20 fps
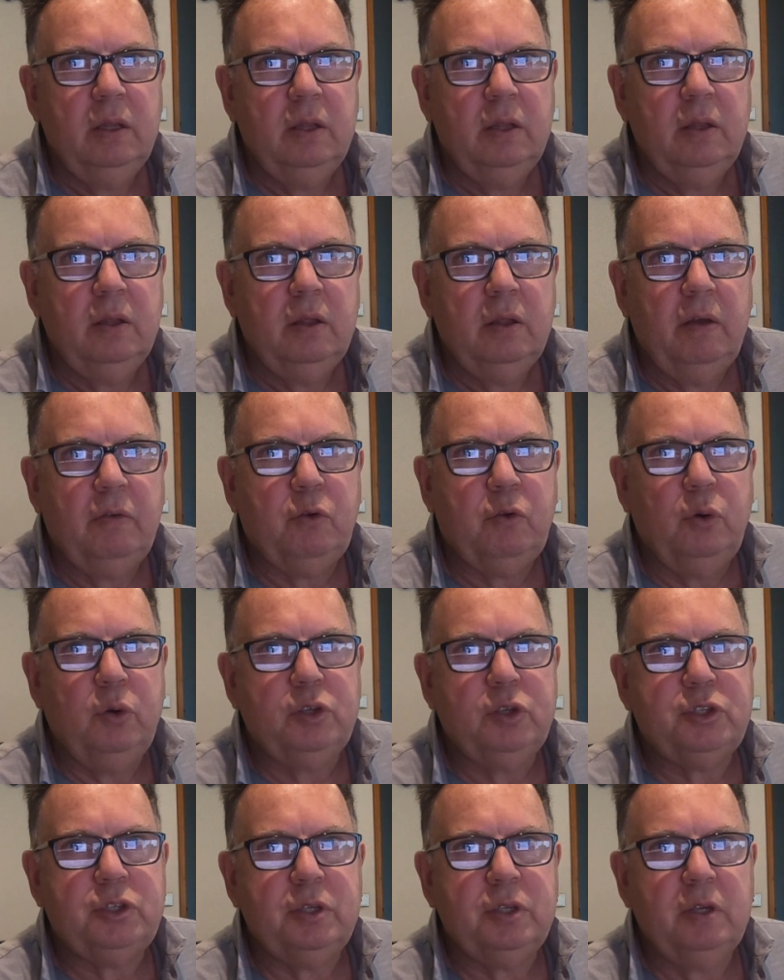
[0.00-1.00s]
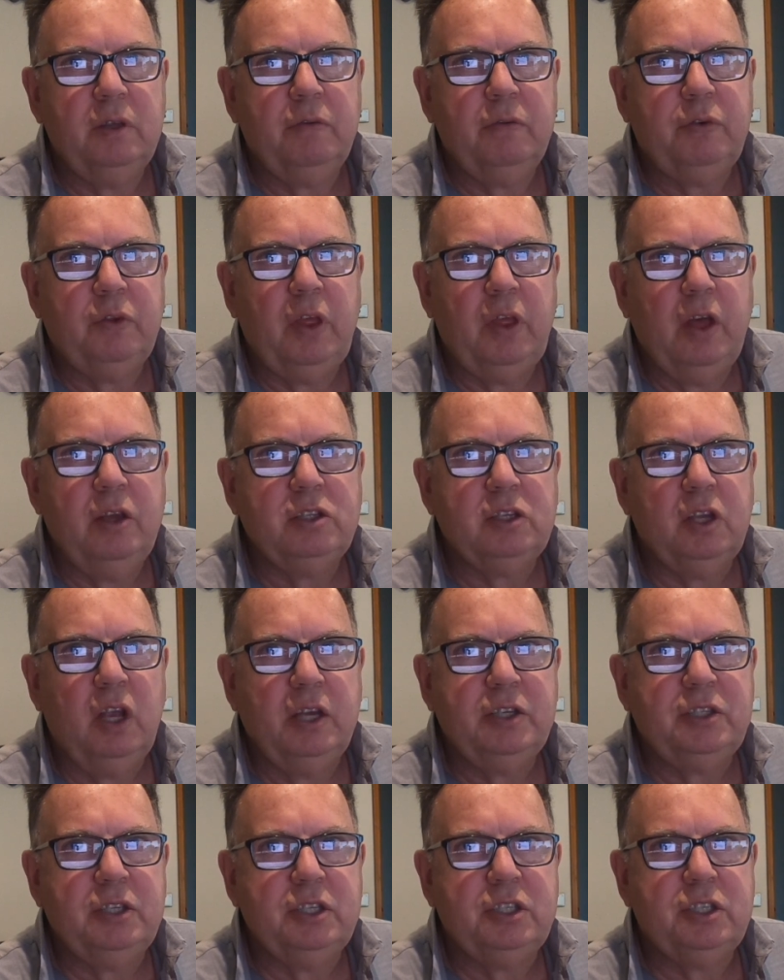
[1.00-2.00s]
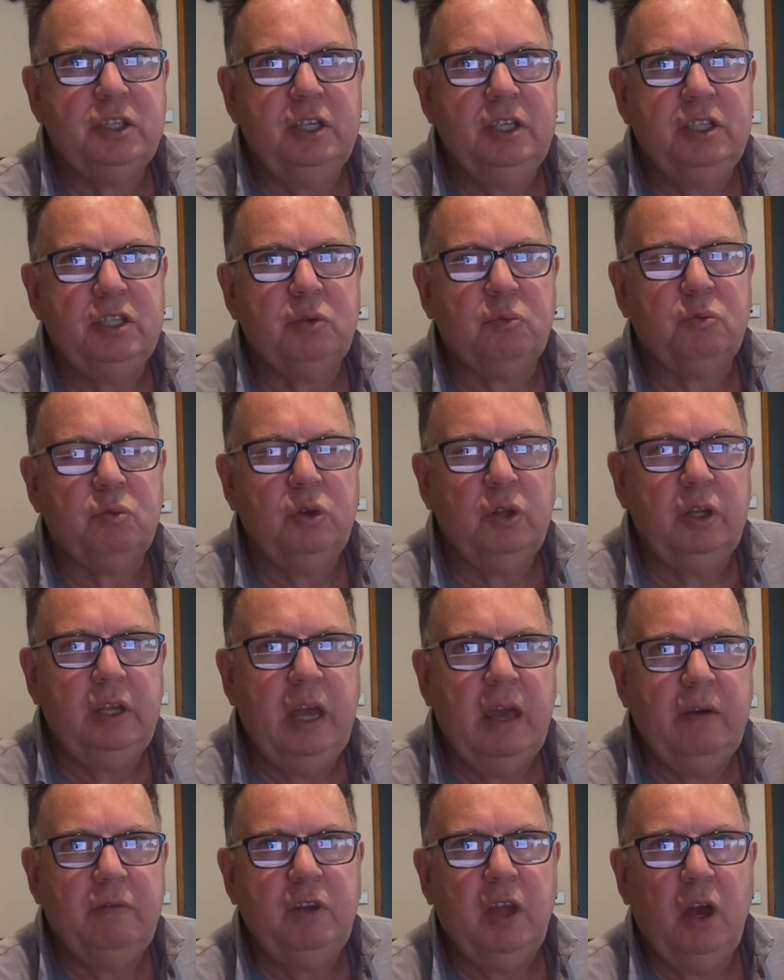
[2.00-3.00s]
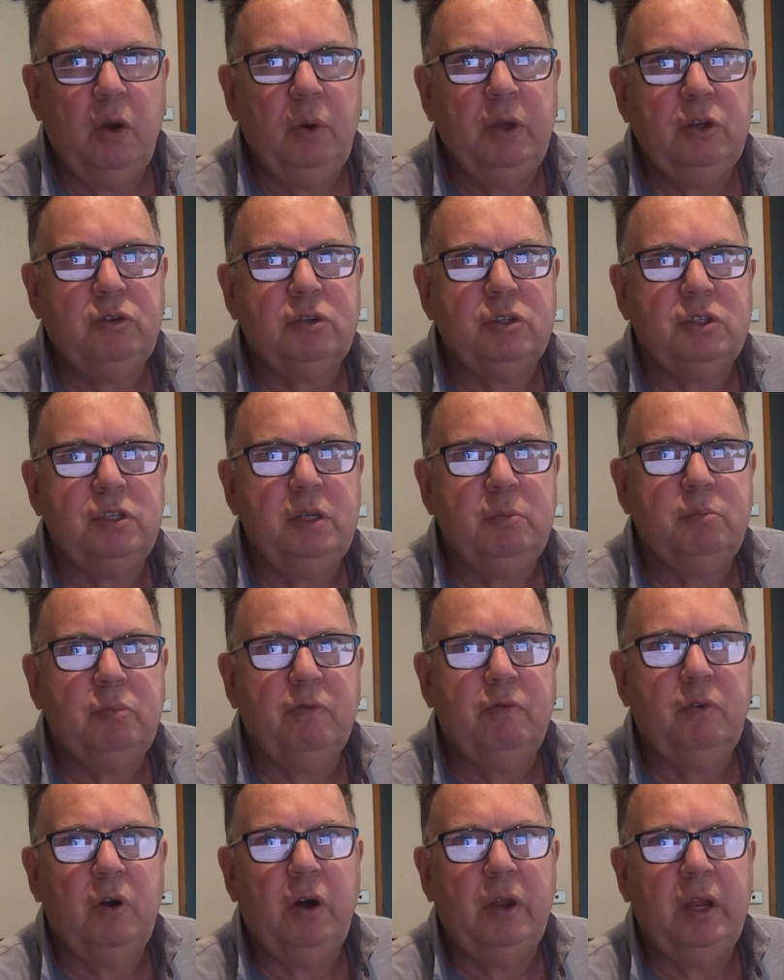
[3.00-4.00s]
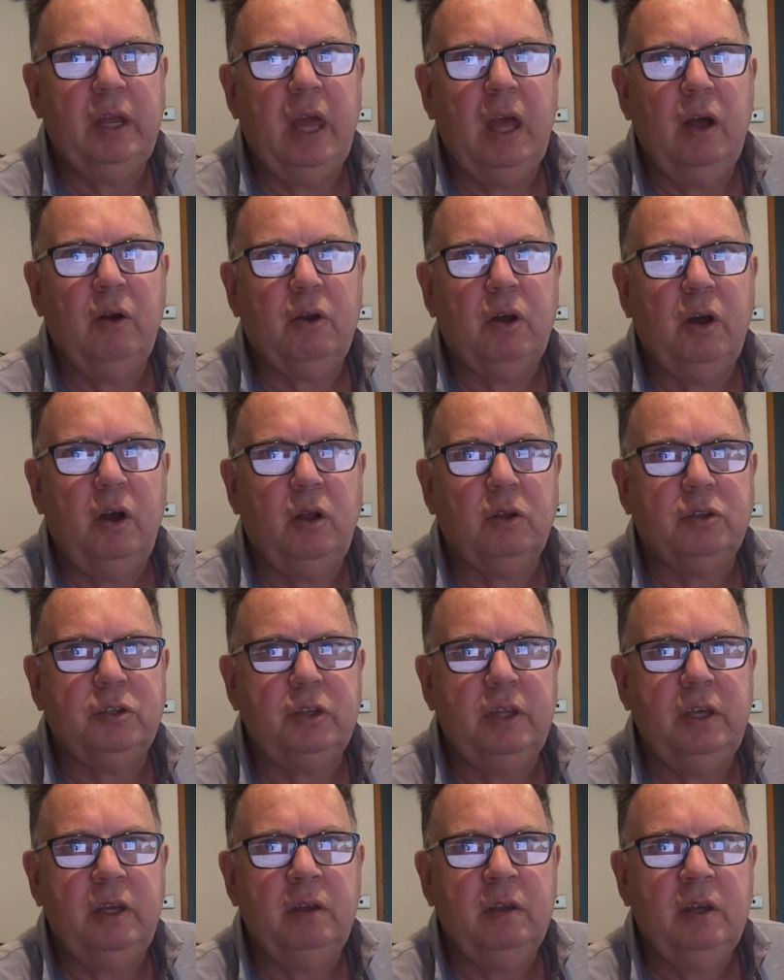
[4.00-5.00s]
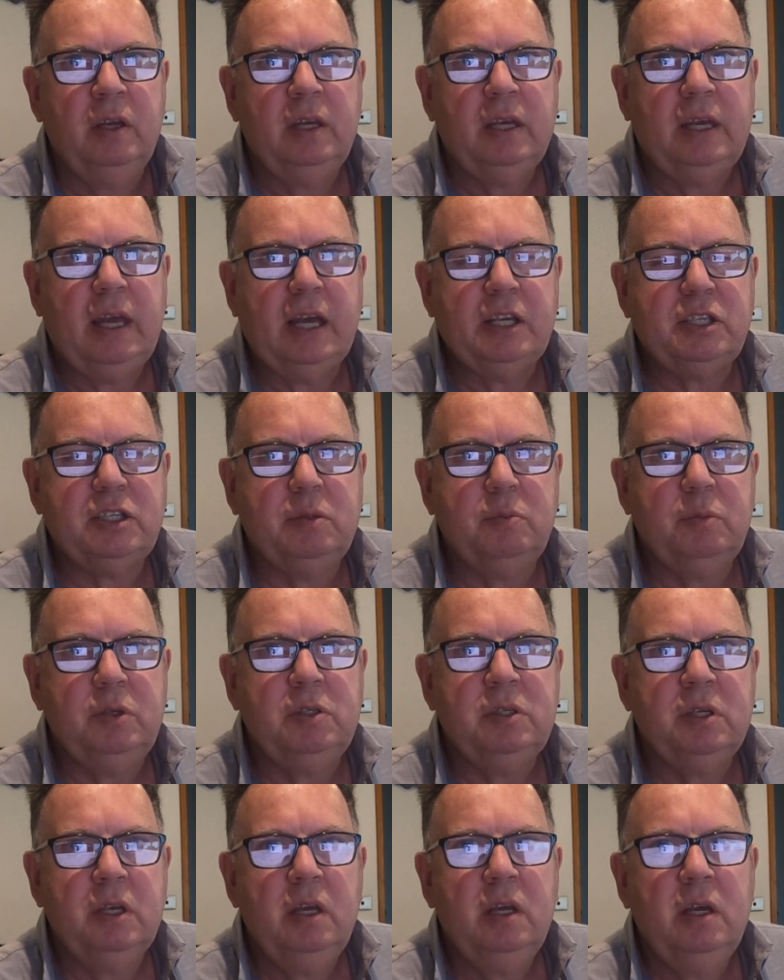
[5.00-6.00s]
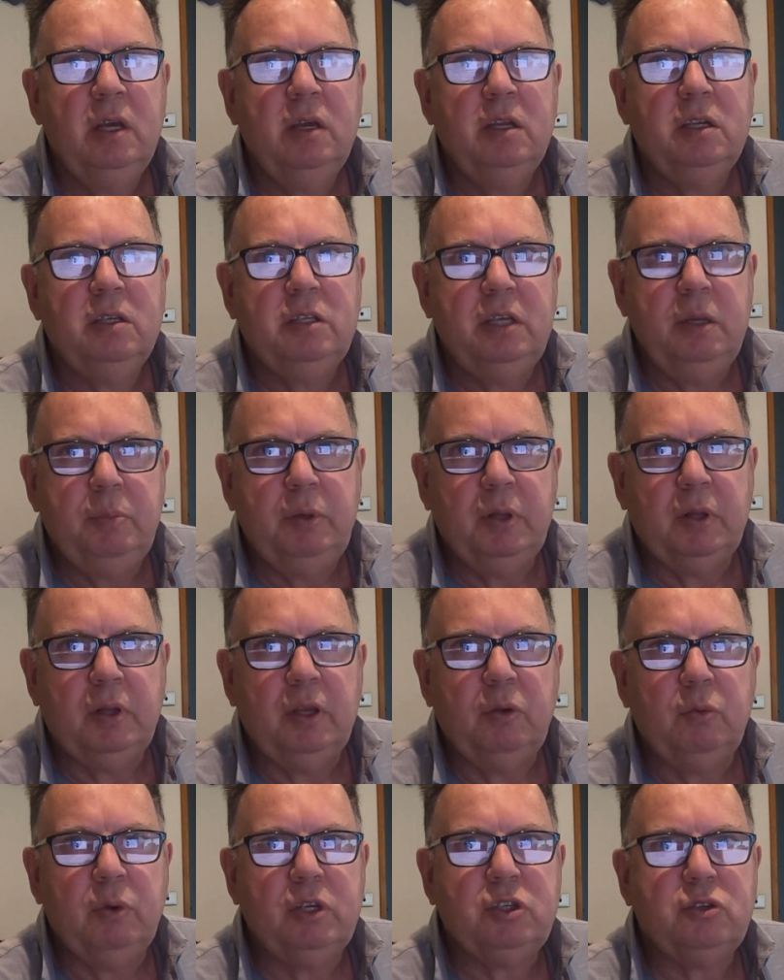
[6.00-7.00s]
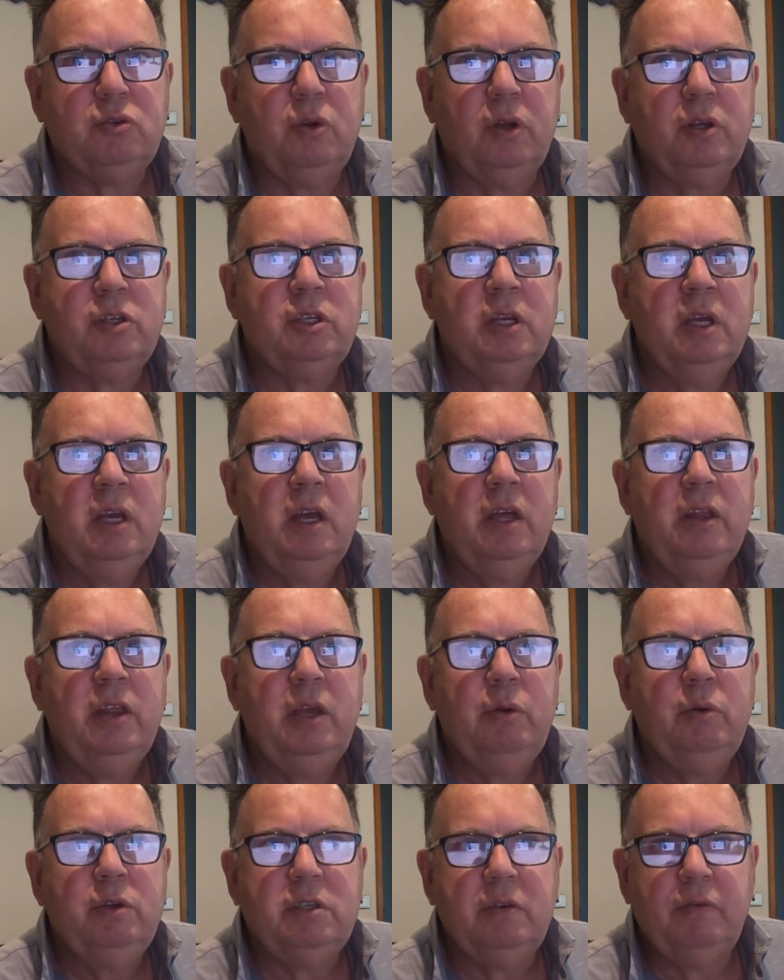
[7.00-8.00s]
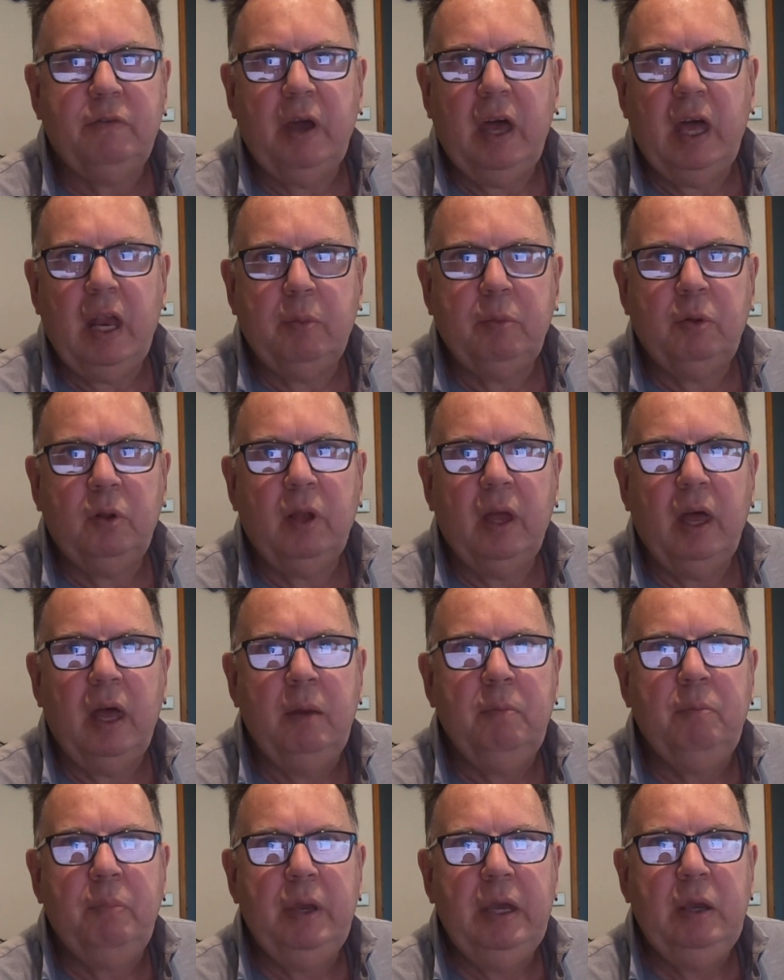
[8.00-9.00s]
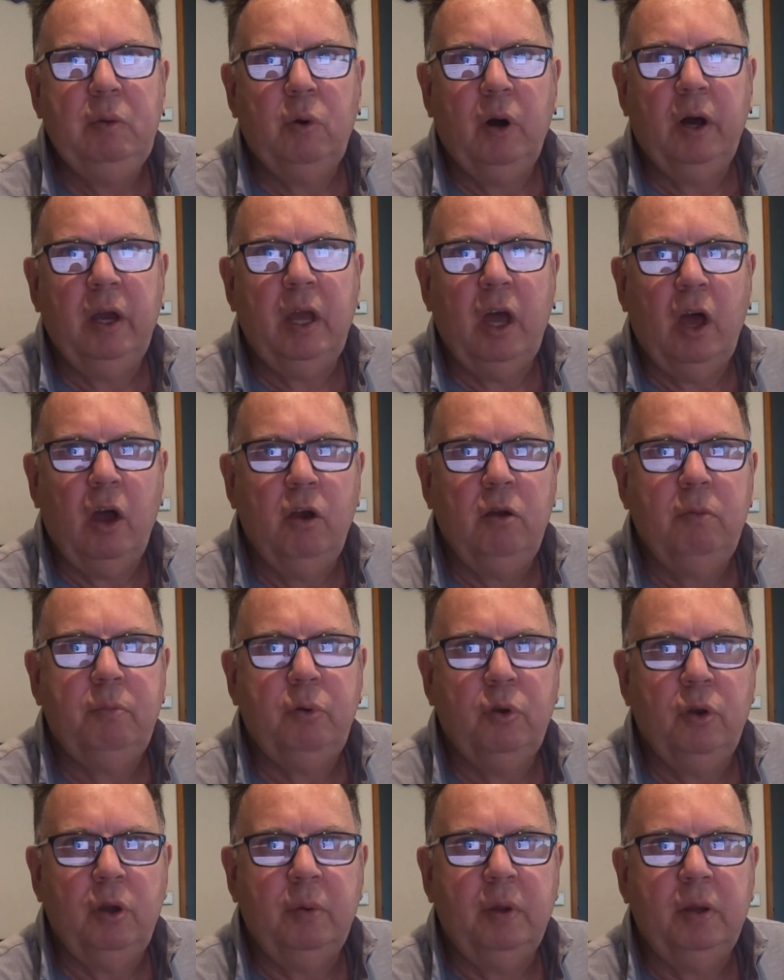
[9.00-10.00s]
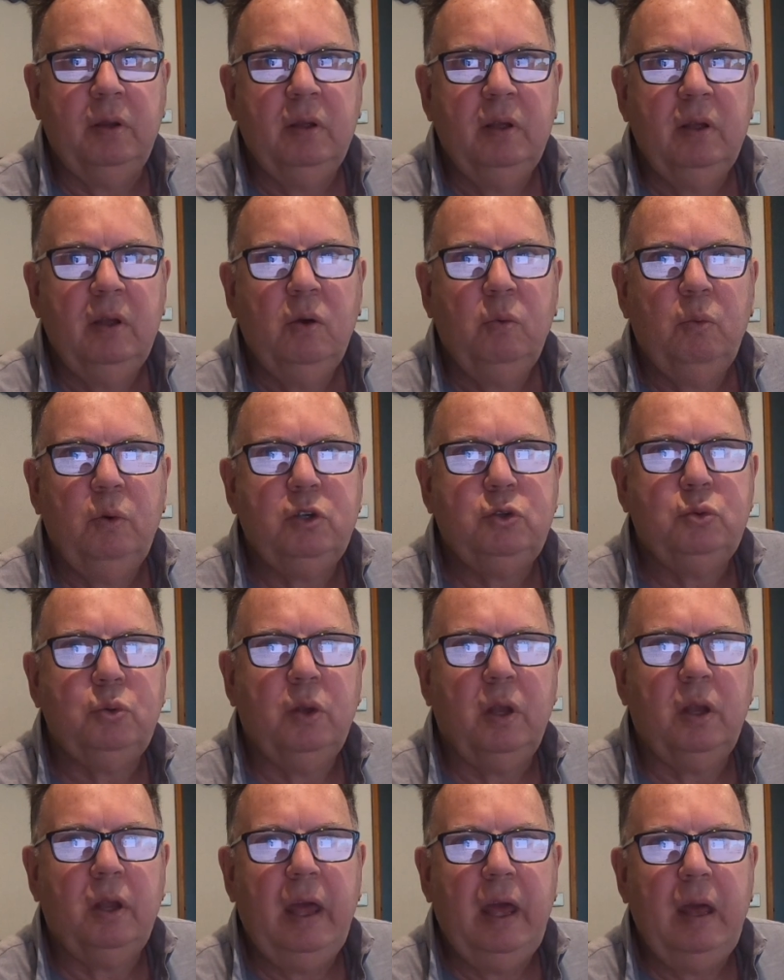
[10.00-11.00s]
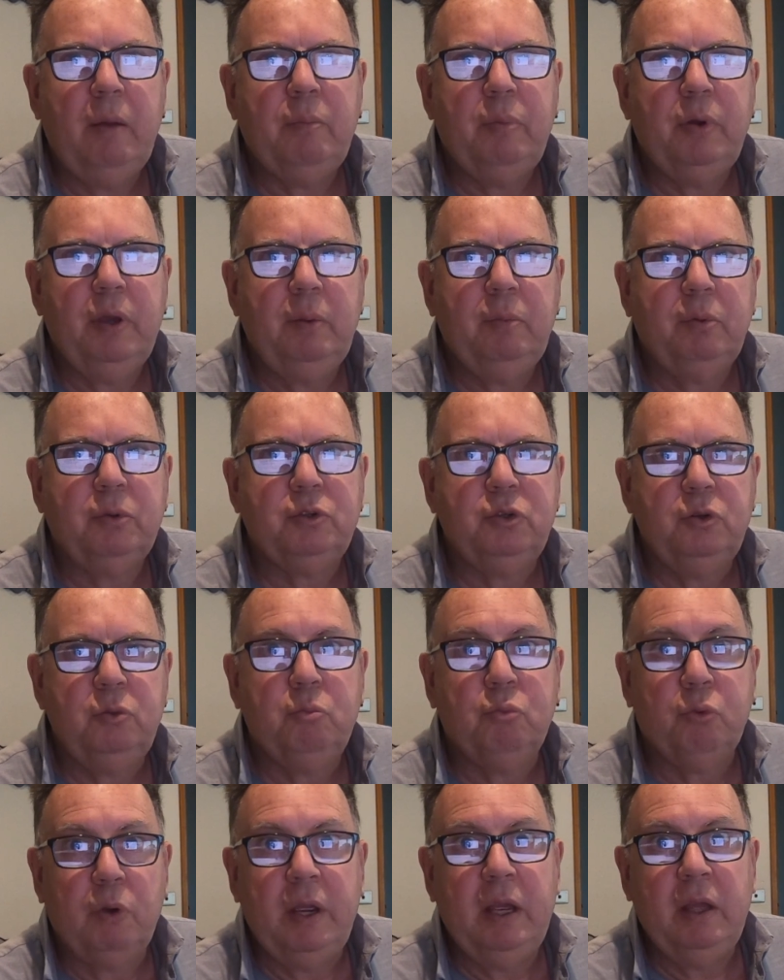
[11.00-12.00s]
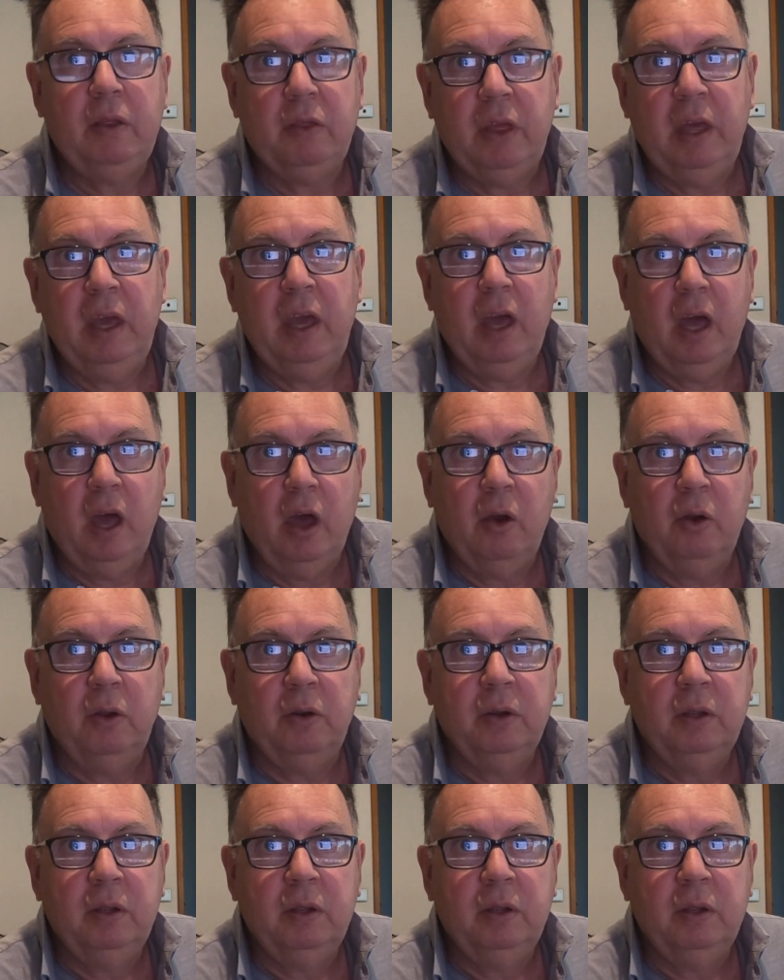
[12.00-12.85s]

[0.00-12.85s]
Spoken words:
Of course, for those licensees that really have no interest in providing alcohol to their customers, typically restaurants, there is available a BYO permit, which will allow people to bring their own.